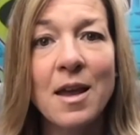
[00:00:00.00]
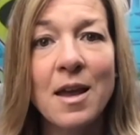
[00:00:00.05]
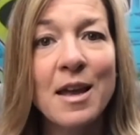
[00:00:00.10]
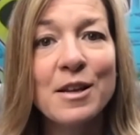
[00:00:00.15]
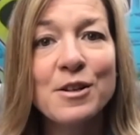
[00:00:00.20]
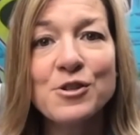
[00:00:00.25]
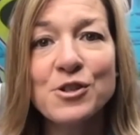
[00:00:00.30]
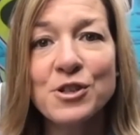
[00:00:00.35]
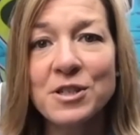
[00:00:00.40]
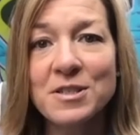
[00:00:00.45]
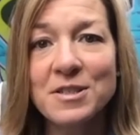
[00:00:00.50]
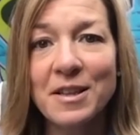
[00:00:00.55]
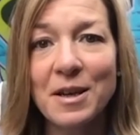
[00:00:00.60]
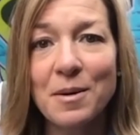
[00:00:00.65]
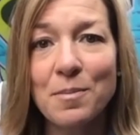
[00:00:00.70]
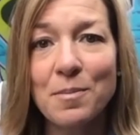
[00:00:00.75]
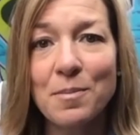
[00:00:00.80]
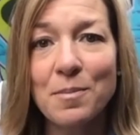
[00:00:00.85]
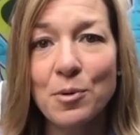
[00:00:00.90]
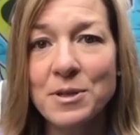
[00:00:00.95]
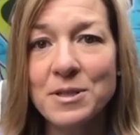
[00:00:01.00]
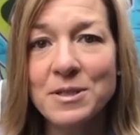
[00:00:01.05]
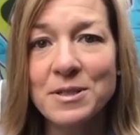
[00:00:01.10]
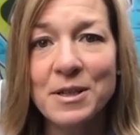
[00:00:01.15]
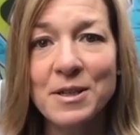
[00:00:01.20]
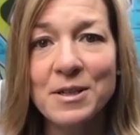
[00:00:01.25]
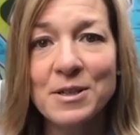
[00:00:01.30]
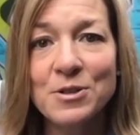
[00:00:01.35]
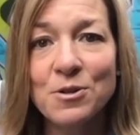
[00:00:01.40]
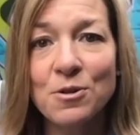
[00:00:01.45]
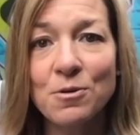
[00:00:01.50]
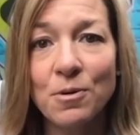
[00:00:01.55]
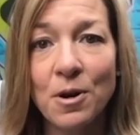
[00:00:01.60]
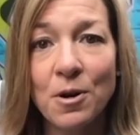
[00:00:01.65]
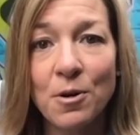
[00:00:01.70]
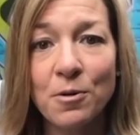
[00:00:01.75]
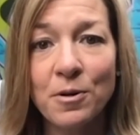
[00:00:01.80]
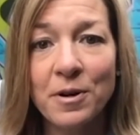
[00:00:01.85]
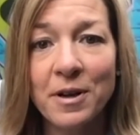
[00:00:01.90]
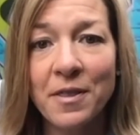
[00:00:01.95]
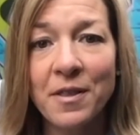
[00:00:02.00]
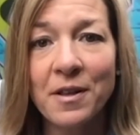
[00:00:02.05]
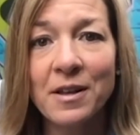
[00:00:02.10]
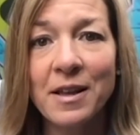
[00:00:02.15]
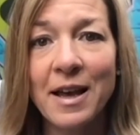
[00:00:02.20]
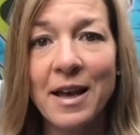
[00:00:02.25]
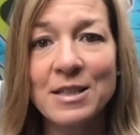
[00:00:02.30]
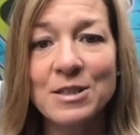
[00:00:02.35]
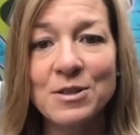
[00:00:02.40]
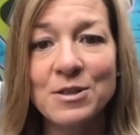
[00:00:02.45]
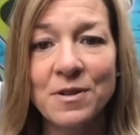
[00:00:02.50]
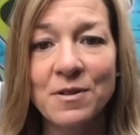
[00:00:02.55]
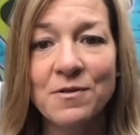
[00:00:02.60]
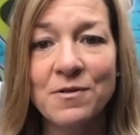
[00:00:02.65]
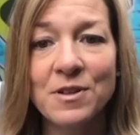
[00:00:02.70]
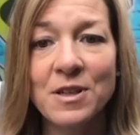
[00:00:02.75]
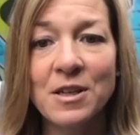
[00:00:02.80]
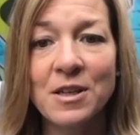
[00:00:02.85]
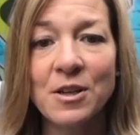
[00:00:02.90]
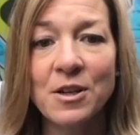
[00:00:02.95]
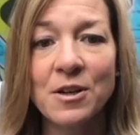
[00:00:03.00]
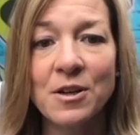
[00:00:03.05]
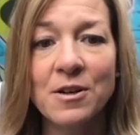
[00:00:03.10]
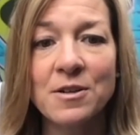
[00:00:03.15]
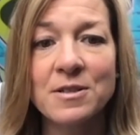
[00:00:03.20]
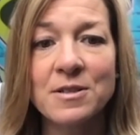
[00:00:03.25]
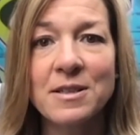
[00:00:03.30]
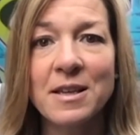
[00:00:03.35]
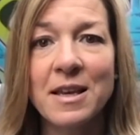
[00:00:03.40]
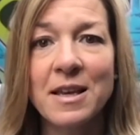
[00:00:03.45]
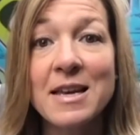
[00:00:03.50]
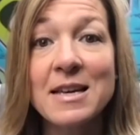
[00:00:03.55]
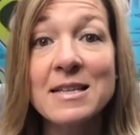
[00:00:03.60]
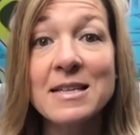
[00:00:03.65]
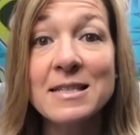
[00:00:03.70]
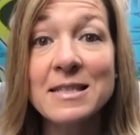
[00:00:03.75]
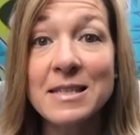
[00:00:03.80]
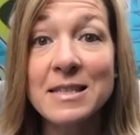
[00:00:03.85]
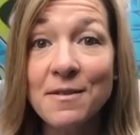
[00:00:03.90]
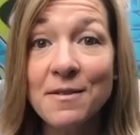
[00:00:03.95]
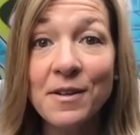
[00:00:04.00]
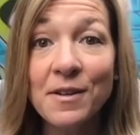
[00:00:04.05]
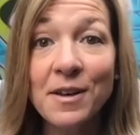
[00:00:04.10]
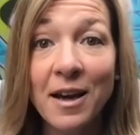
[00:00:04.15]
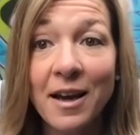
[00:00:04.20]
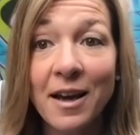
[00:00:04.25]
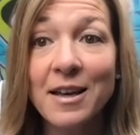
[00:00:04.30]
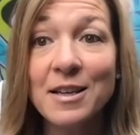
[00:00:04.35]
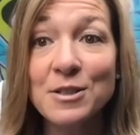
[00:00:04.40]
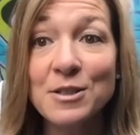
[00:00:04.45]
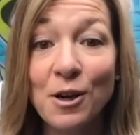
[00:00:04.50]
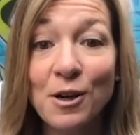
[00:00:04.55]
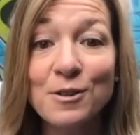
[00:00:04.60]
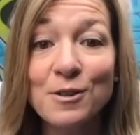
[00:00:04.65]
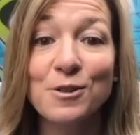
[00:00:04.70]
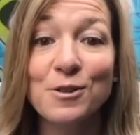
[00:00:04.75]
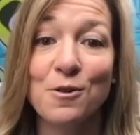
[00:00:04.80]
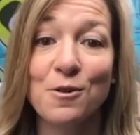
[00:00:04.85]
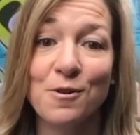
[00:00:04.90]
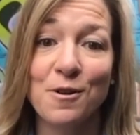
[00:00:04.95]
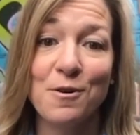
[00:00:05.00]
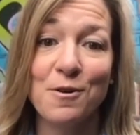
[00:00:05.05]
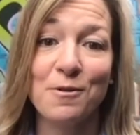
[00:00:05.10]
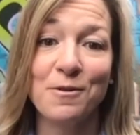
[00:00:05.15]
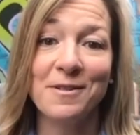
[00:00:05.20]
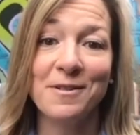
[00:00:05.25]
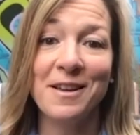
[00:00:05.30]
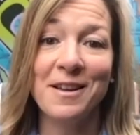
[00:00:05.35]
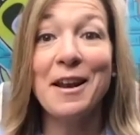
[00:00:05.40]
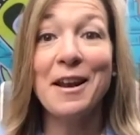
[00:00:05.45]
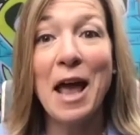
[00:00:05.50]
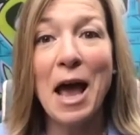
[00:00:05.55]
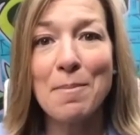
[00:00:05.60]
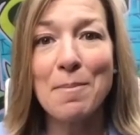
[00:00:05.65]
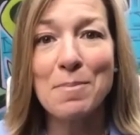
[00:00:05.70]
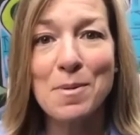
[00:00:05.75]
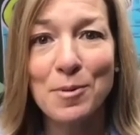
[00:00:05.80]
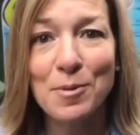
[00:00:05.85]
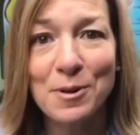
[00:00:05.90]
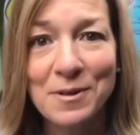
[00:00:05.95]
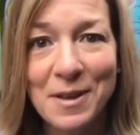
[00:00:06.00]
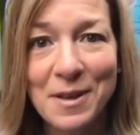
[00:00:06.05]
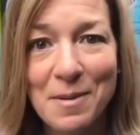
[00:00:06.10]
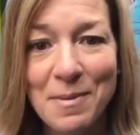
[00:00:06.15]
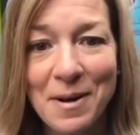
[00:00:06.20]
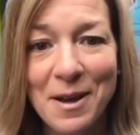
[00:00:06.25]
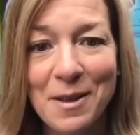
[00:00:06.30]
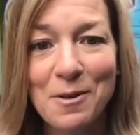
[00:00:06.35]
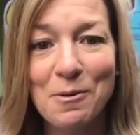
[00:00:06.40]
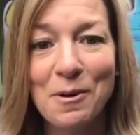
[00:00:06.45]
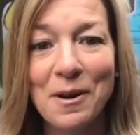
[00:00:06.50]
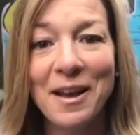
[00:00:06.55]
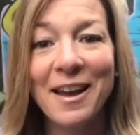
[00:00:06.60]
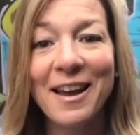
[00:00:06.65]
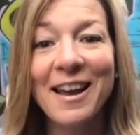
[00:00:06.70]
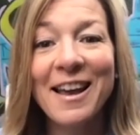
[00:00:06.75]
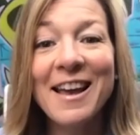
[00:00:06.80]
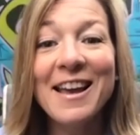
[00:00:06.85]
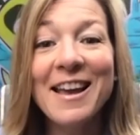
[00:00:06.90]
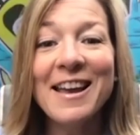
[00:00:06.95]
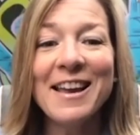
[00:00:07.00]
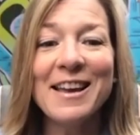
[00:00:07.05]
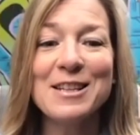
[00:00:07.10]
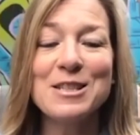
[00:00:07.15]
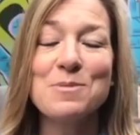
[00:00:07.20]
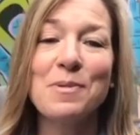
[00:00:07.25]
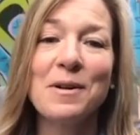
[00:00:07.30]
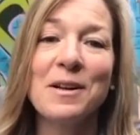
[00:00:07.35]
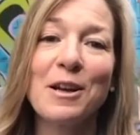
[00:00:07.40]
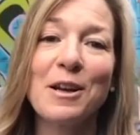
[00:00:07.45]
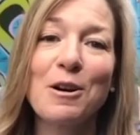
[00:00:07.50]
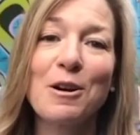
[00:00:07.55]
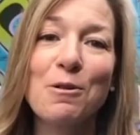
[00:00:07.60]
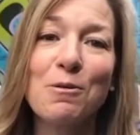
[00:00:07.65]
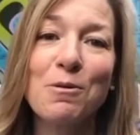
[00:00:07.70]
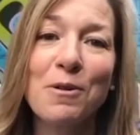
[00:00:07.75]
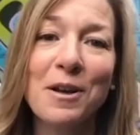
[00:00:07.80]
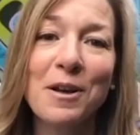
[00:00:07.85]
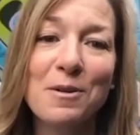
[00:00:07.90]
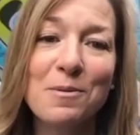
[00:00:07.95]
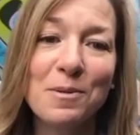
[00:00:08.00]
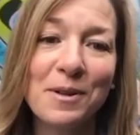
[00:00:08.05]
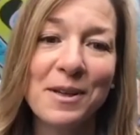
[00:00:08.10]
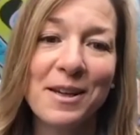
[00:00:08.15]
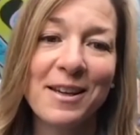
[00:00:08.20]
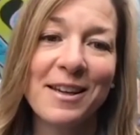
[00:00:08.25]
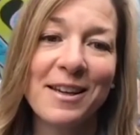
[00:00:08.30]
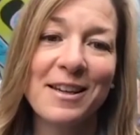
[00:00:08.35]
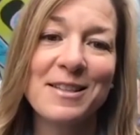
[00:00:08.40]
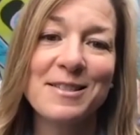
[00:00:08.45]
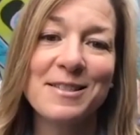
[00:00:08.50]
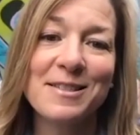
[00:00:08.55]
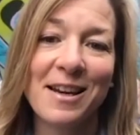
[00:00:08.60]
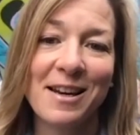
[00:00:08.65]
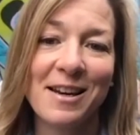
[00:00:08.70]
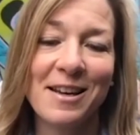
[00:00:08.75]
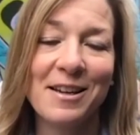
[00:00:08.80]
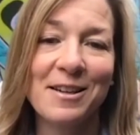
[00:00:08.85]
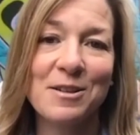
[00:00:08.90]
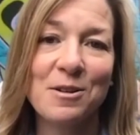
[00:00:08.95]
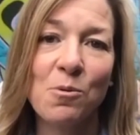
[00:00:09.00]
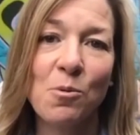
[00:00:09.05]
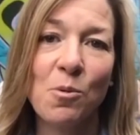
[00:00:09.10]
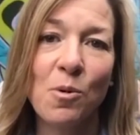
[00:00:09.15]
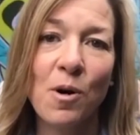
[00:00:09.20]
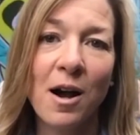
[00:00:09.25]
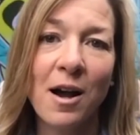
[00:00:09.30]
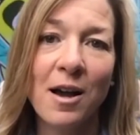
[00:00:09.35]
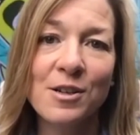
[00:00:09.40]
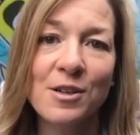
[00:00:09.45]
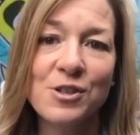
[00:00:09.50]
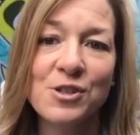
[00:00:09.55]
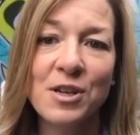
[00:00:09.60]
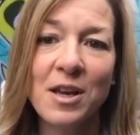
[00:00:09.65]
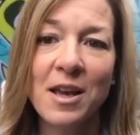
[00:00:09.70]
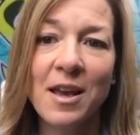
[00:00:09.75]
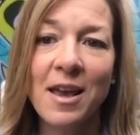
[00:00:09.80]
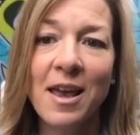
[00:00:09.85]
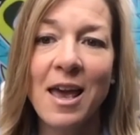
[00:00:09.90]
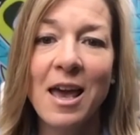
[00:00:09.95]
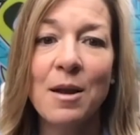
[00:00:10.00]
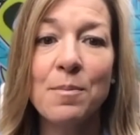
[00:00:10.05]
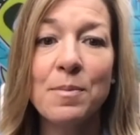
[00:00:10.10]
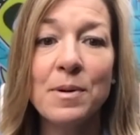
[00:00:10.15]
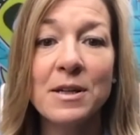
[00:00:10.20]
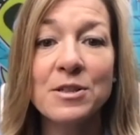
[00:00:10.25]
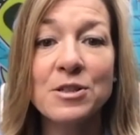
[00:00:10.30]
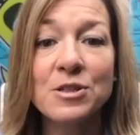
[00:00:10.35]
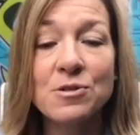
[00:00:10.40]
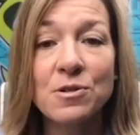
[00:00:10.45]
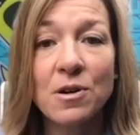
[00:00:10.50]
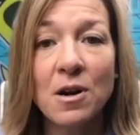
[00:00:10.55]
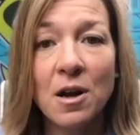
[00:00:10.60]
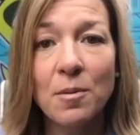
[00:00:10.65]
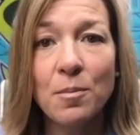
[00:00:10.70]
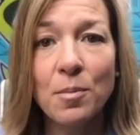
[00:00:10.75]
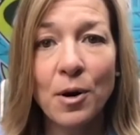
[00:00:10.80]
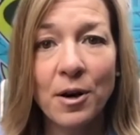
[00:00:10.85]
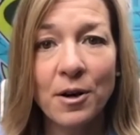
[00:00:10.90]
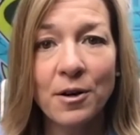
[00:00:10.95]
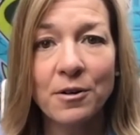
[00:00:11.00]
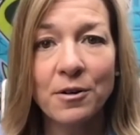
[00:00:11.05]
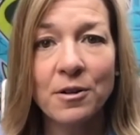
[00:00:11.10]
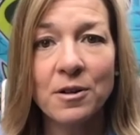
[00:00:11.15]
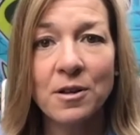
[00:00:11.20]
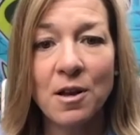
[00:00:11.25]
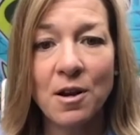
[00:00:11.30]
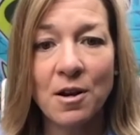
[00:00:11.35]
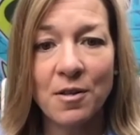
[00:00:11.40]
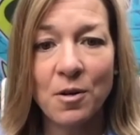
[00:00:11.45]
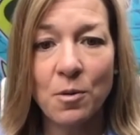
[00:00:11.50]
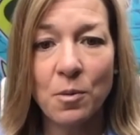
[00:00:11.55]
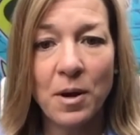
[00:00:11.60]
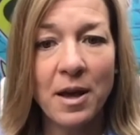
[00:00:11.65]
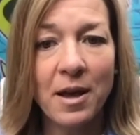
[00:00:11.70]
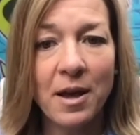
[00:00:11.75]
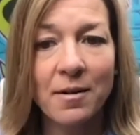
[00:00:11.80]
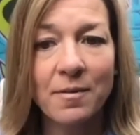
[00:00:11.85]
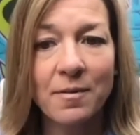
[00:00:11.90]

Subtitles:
Just like Boise has grown in the last 15 years, CVI has also grown, and happy birthday, by the way. It's been incredibly exciting to watch and be a strong partner along the way.